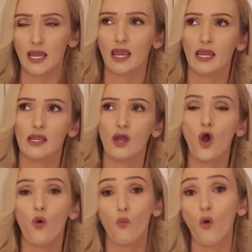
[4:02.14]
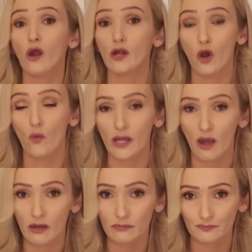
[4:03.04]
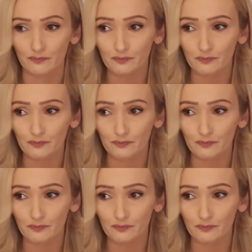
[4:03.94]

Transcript: a war going on,